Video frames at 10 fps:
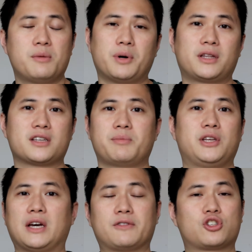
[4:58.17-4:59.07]
but it doesn't
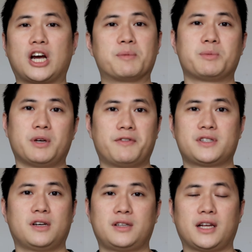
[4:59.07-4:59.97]
mean you have the chops to be a
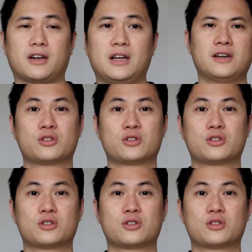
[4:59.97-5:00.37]
facilitator.